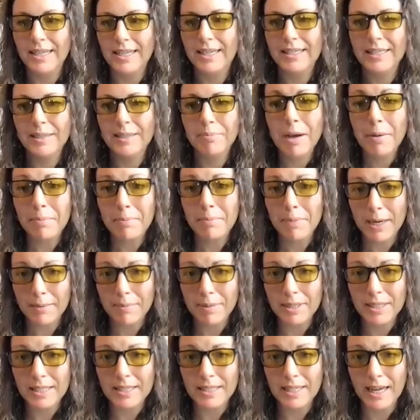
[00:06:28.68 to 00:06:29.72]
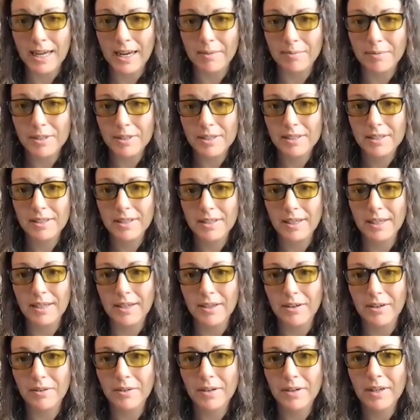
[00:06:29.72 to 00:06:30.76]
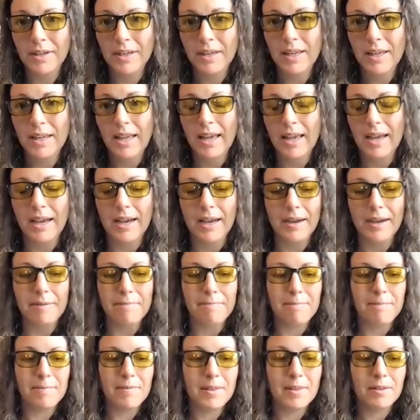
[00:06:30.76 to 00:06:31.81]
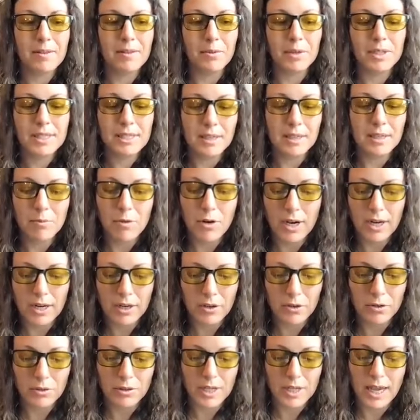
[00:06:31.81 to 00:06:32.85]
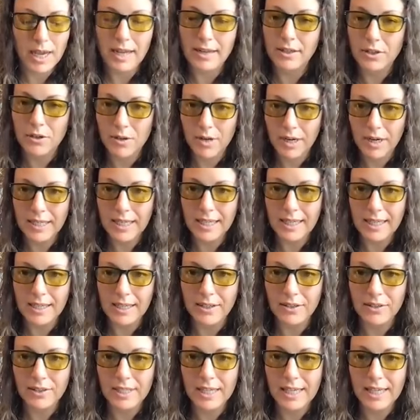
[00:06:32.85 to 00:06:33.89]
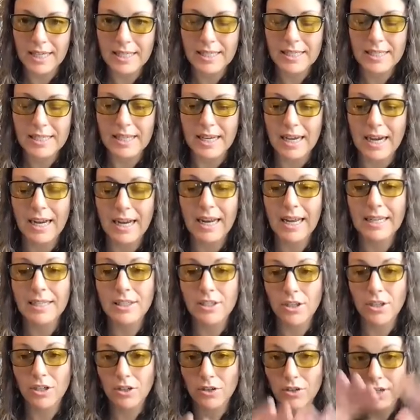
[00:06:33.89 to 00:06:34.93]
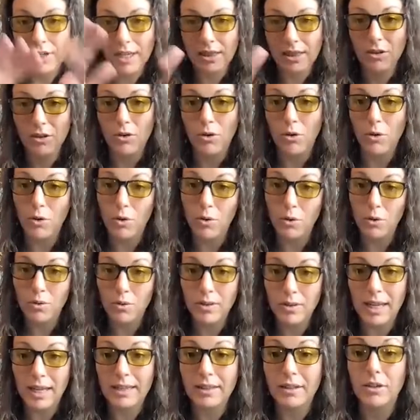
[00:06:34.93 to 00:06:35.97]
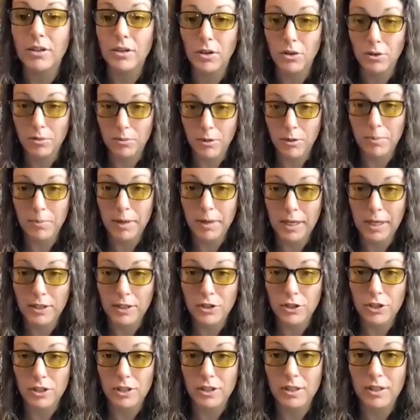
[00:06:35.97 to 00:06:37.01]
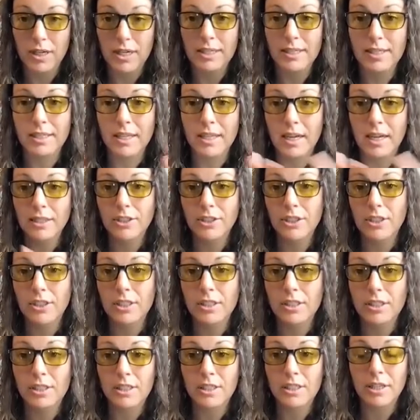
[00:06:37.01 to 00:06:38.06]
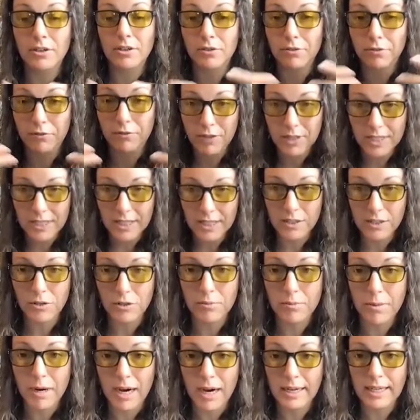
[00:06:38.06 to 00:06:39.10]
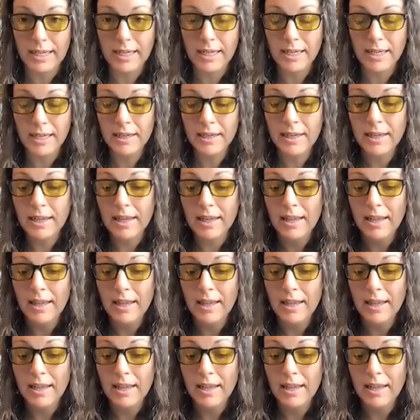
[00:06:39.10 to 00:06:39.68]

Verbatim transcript: It's about baby steps, you know. Um, with someone who's had a chronic illness, I like to look at the whole, like the global picture. It's not just their physical body,